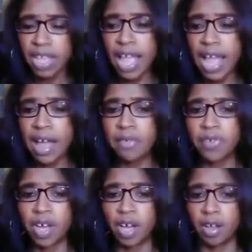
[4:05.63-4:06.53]

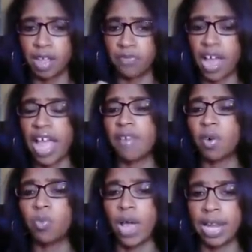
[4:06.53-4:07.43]
if I have
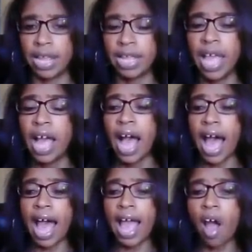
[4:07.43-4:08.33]
a wedding,
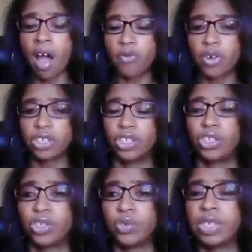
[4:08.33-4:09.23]
I offer to
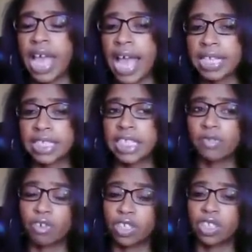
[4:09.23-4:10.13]
do
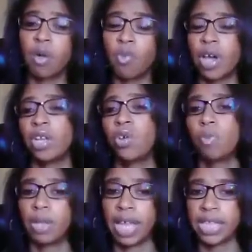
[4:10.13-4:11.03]
taxes for someone
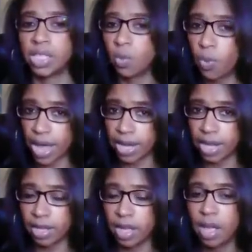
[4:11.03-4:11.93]
who plans a
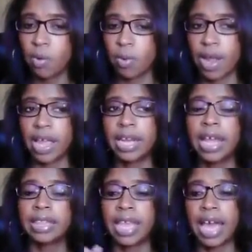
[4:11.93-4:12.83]
wedding, right?
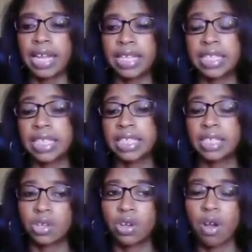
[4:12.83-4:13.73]
That is
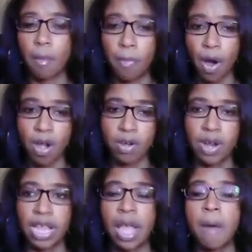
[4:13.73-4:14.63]
considered
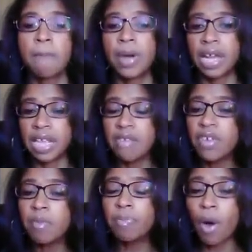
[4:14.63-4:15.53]
bartering, but
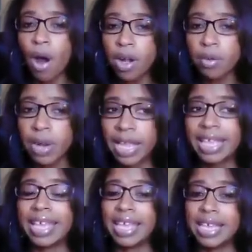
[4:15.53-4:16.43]
even
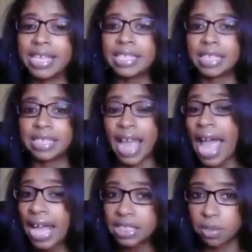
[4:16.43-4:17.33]
bartering is
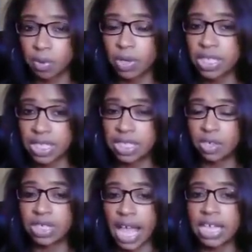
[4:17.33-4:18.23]
taxable. It's
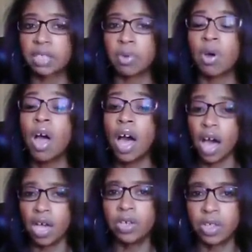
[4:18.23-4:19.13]
considered taxable
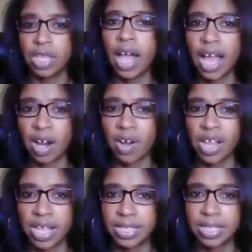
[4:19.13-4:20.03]
under the
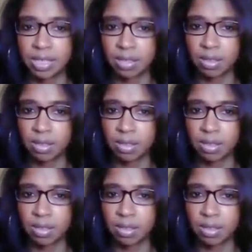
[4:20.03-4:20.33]
IRS